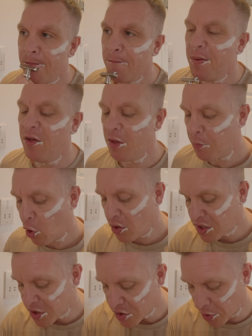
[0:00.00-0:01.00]
Bit on the
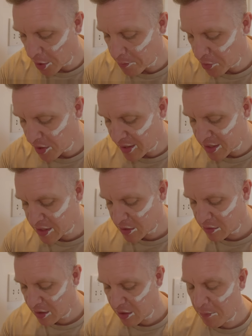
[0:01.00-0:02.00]
pricey side, but
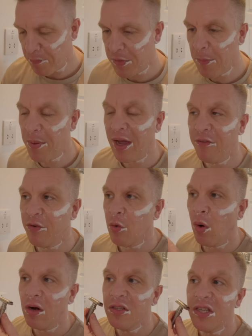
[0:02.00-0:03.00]
it's you, you pay for
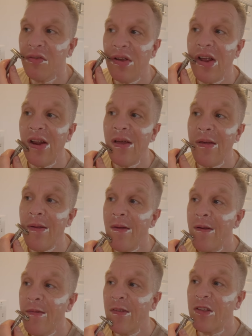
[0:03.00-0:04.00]
quality really.
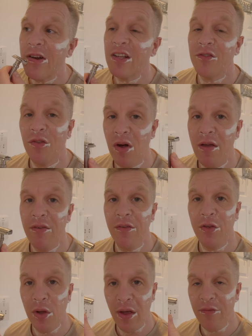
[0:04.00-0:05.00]
This will last forever.
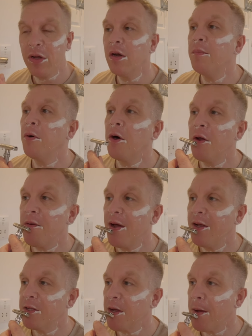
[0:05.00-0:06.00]
If you're ever going to buy a
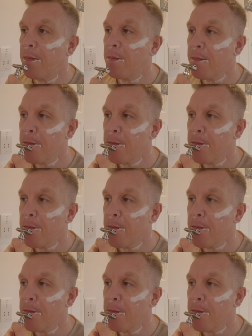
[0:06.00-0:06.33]
razor,